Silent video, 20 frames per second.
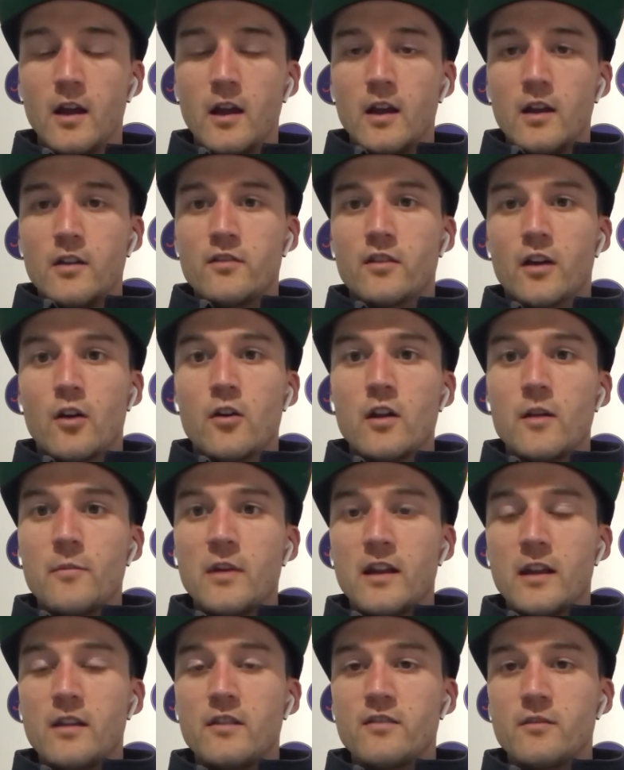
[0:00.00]
So it
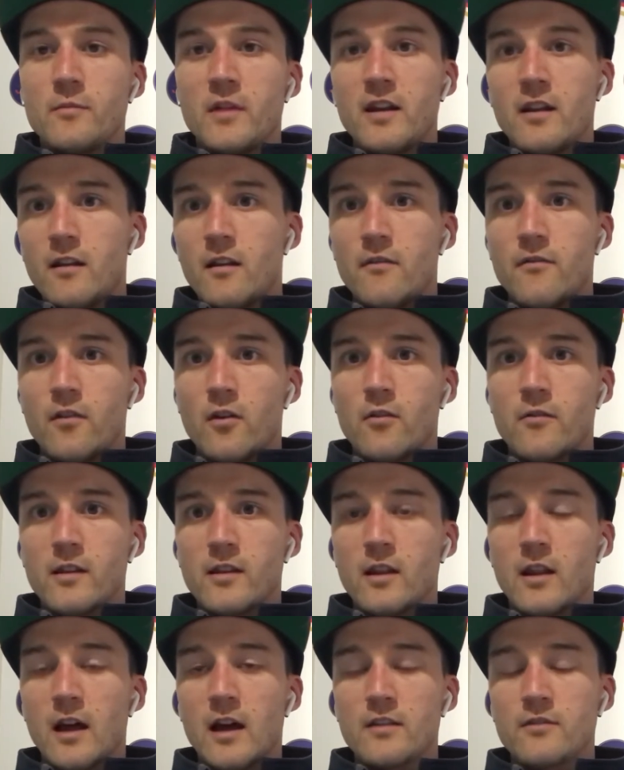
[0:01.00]
begins immediately
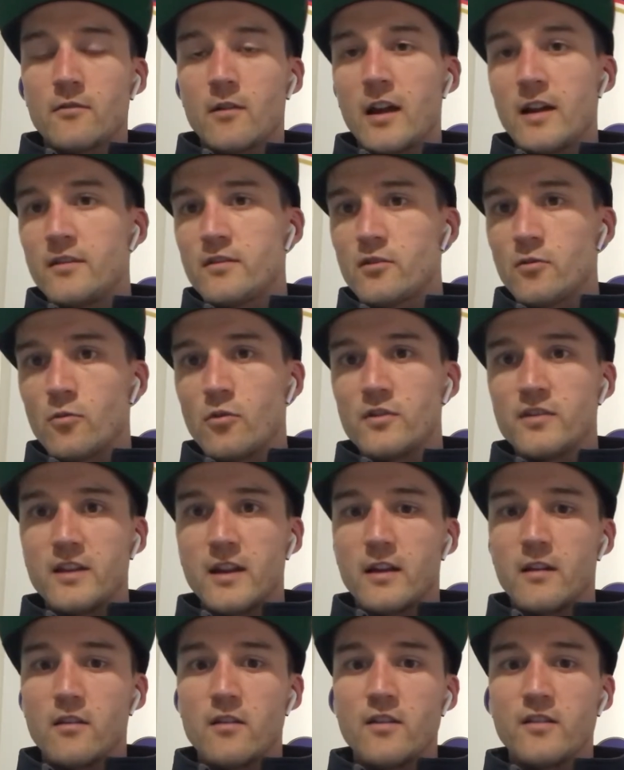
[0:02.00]
following the last race towards the
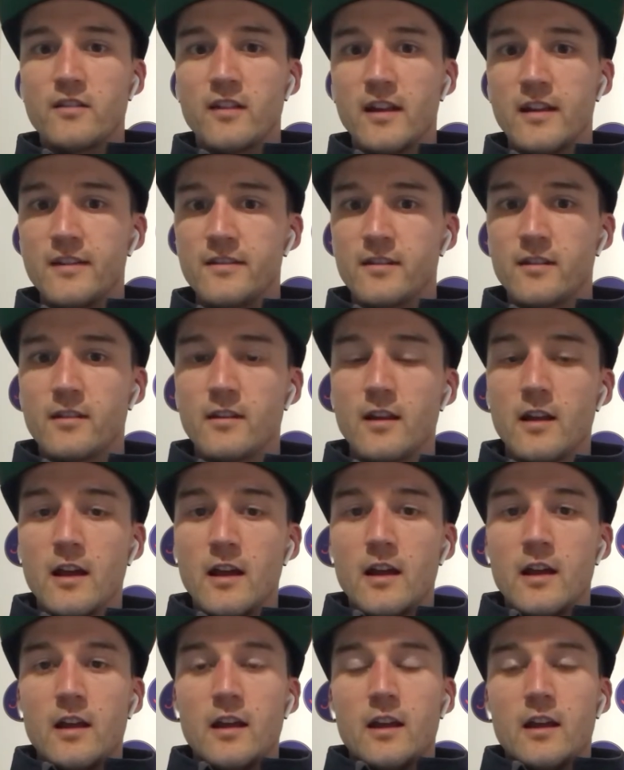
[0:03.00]
end of the season.
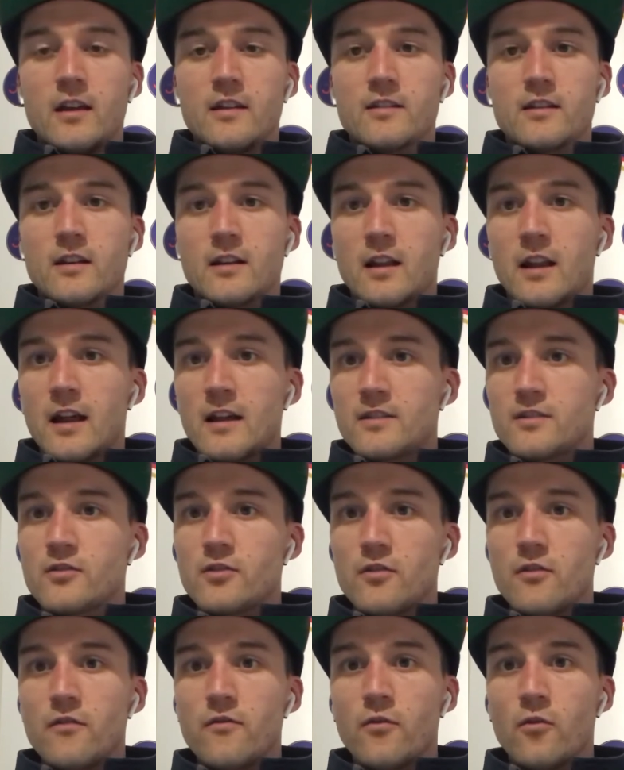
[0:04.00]
It's going to last
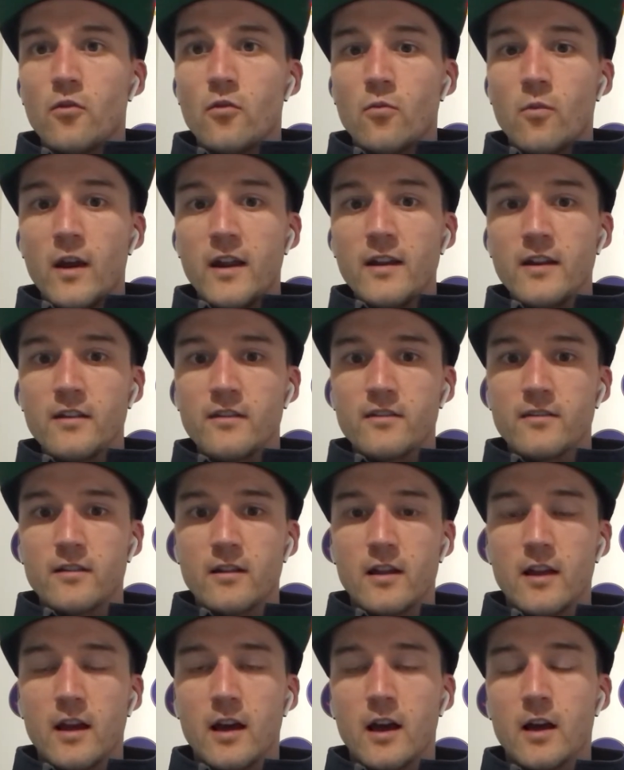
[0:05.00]
2 to 4 weeks,
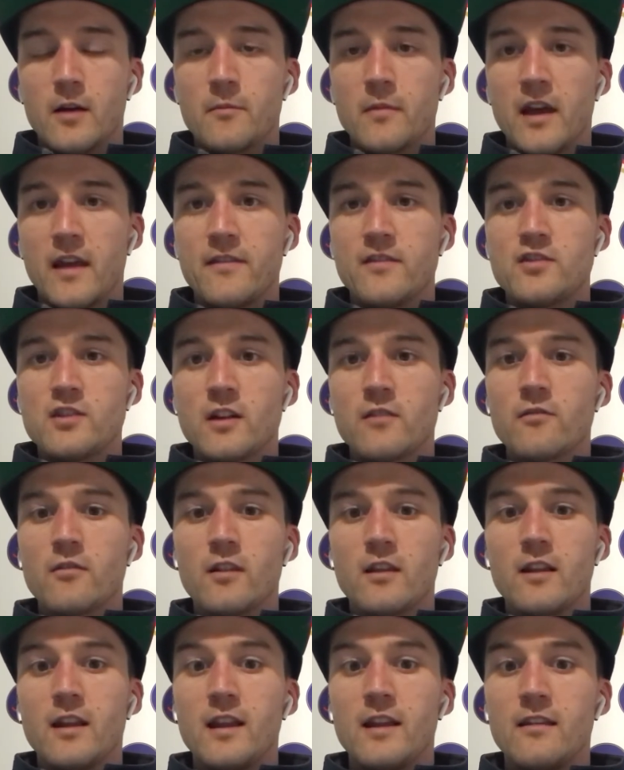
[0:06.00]
and
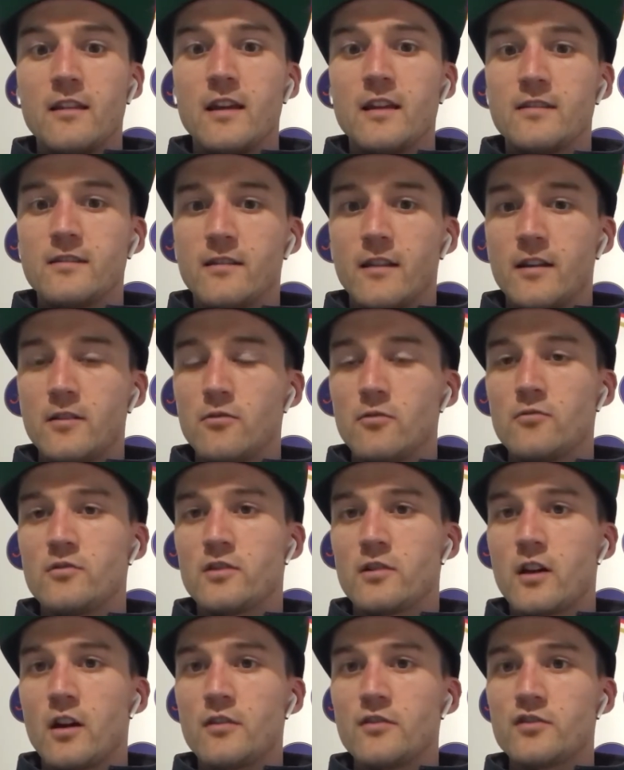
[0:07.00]
generally there's little
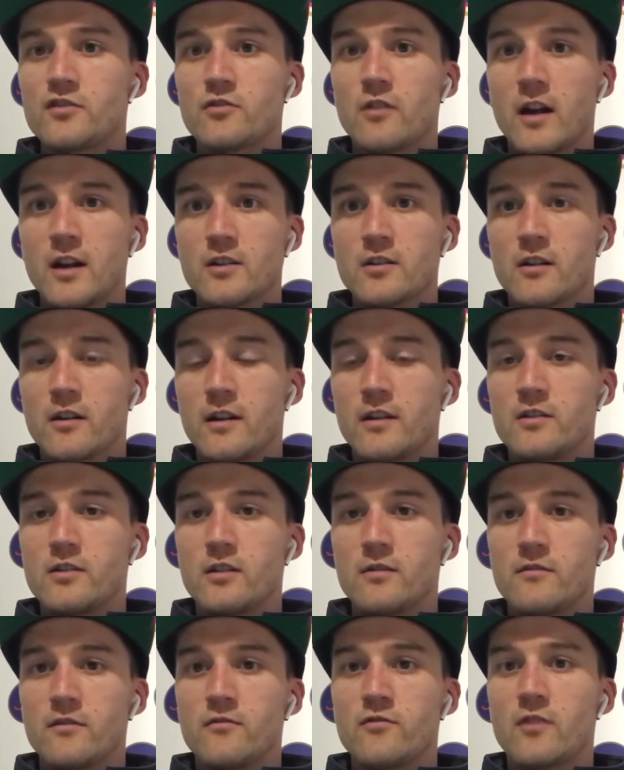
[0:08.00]
to no structure in
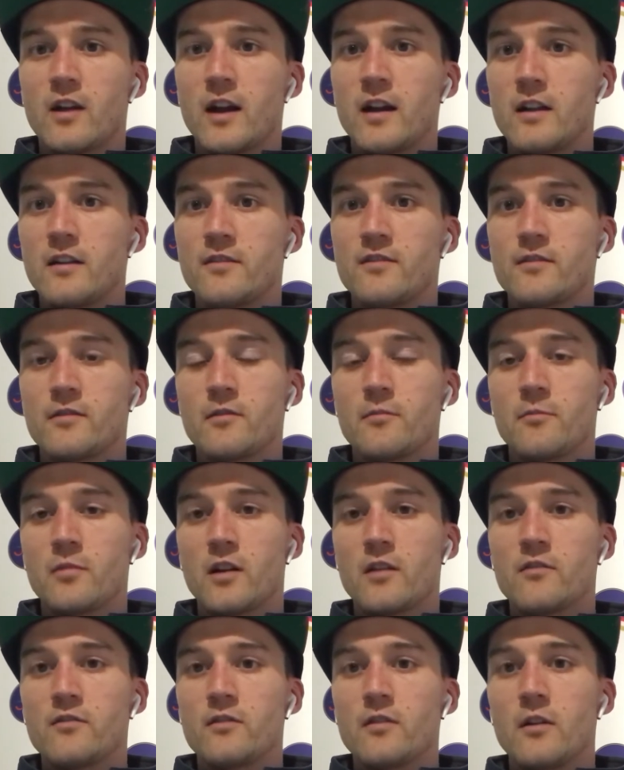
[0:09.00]
terms of trainings
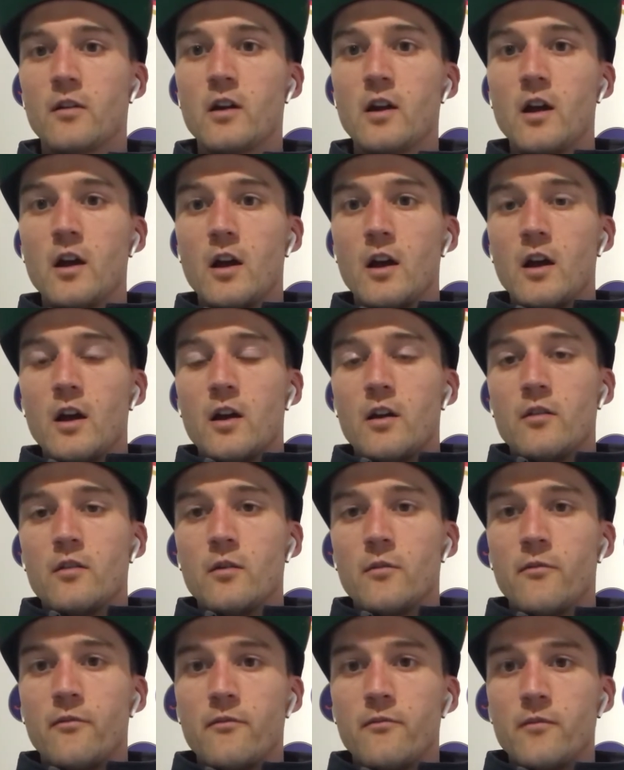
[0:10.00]
because the
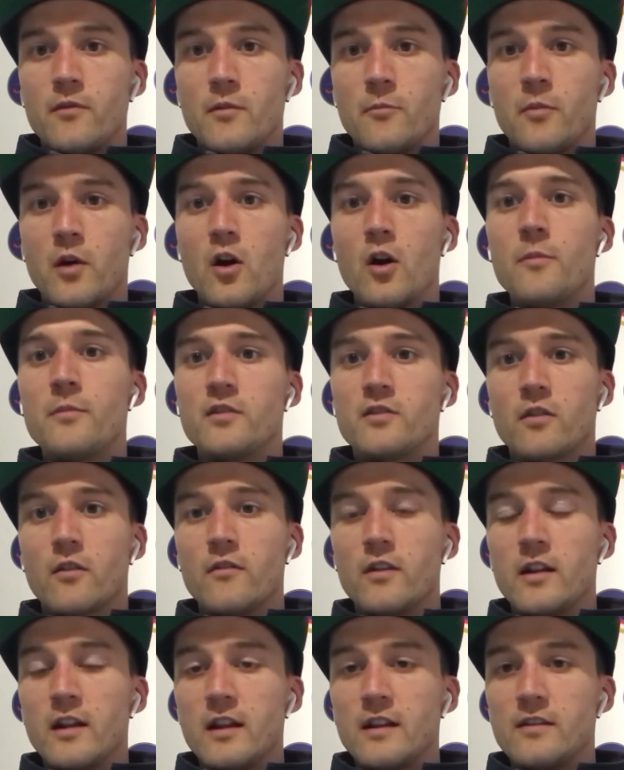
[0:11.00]
purpose of
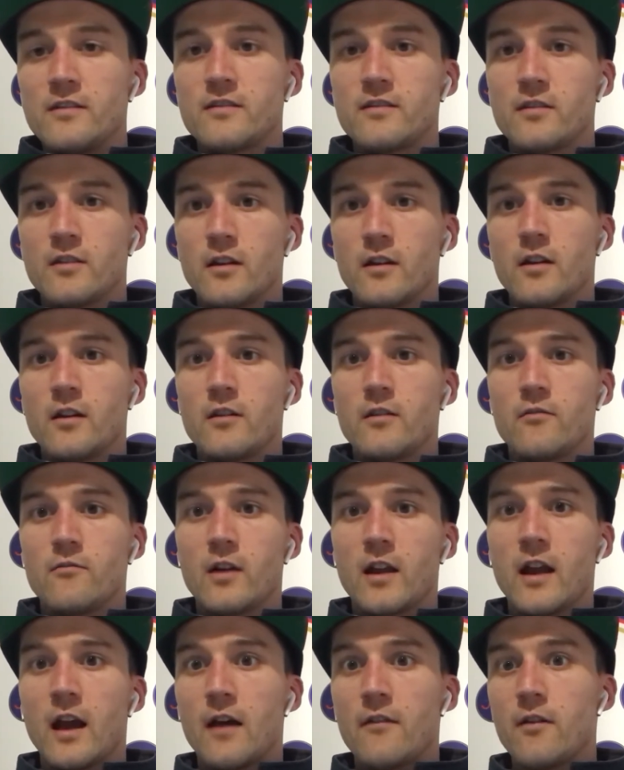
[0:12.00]
it is to
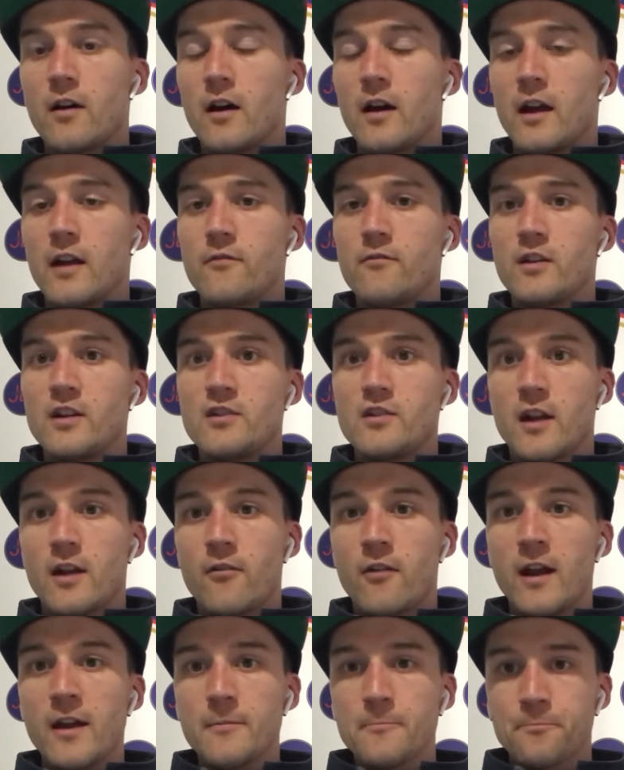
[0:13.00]
recover and
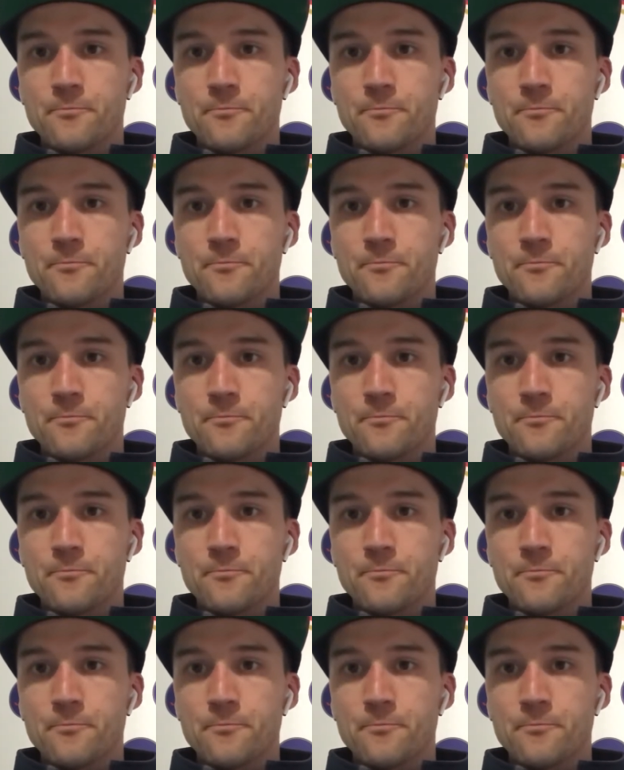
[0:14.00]
regenerate.